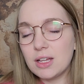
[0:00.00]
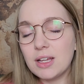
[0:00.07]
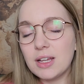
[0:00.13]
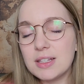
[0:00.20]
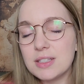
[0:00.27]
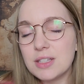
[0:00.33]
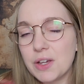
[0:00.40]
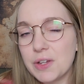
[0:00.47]

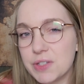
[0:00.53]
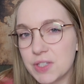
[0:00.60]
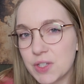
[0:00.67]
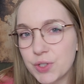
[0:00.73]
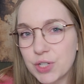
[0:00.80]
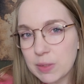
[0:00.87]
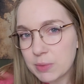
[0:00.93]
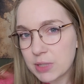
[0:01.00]
It's also
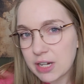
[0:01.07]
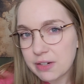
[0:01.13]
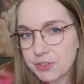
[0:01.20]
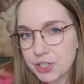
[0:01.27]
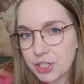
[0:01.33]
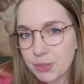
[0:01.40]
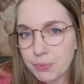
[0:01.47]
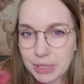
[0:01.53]
named
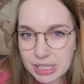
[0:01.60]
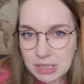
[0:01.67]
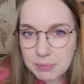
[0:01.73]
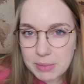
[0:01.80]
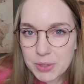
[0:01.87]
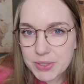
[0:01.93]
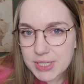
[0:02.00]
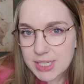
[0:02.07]
after Mickey
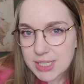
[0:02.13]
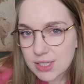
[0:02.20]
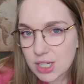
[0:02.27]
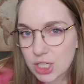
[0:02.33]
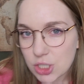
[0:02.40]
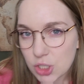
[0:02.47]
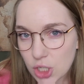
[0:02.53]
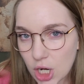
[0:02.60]
Mouse's
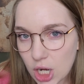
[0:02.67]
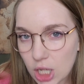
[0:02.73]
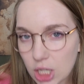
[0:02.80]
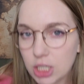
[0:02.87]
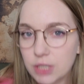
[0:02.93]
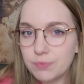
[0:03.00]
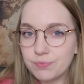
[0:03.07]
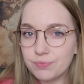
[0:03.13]
dog.
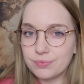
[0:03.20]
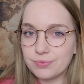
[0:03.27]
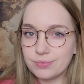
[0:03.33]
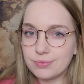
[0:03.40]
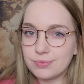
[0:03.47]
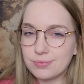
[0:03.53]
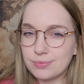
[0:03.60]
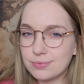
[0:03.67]

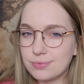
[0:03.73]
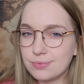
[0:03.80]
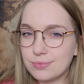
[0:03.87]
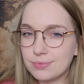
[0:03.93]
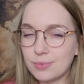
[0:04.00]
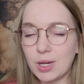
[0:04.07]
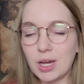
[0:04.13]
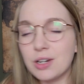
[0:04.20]

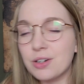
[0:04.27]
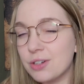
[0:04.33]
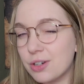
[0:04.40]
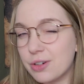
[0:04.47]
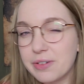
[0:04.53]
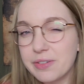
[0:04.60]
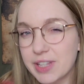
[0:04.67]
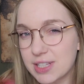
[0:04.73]
I don't know
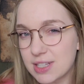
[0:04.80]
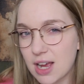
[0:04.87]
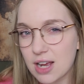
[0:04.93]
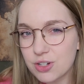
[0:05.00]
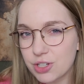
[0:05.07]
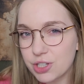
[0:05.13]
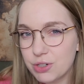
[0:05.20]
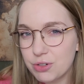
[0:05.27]
if that's
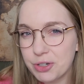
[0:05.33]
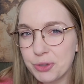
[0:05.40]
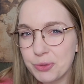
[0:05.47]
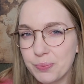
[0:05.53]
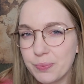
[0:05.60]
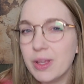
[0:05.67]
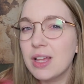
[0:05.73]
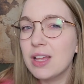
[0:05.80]
actually true,
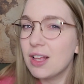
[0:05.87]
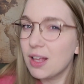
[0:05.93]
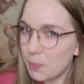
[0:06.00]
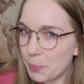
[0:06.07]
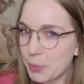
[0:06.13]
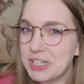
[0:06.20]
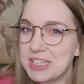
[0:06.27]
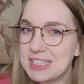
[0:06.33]

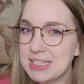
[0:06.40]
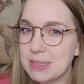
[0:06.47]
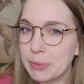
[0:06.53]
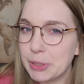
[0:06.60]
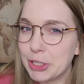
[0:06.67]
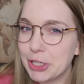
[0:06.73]
but it's similar.